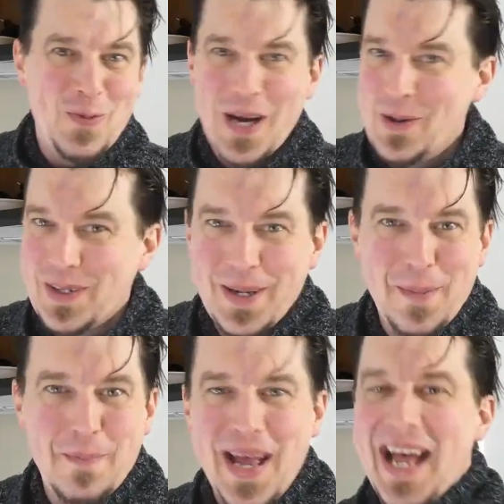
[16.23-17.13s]

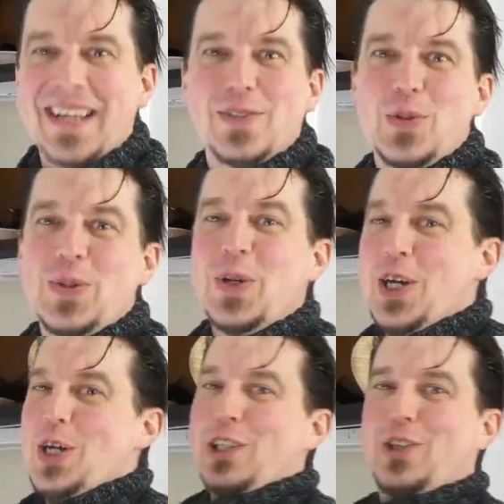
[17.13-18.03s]
welcome back to
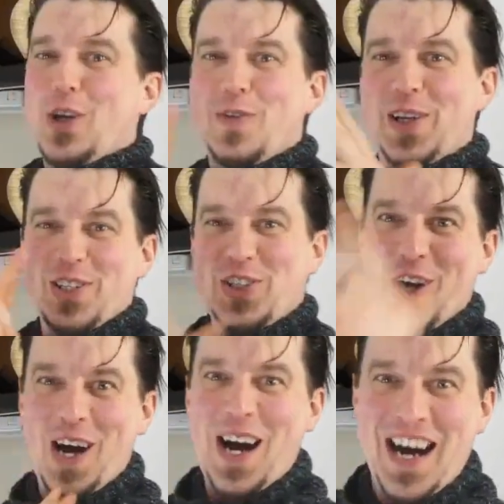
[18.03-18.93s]
Give It a
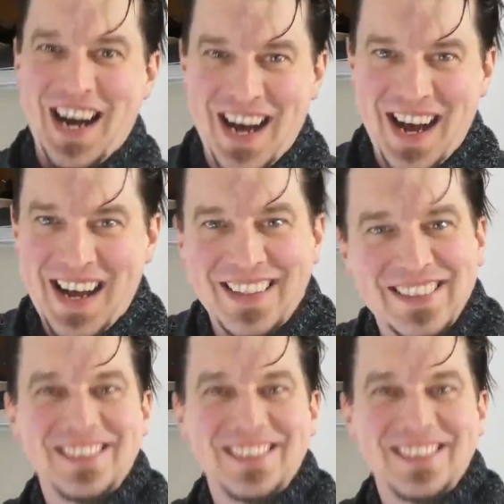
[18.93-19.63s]
Shot.